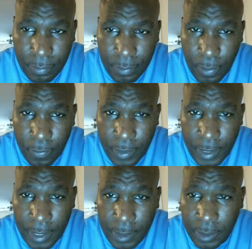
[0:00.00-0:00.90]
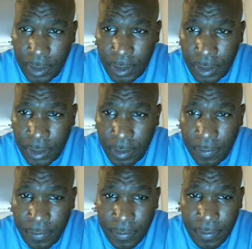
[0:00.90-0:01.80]
Hopefully that is good enough
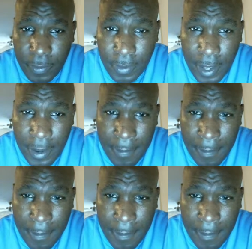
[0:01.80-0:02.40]
for that.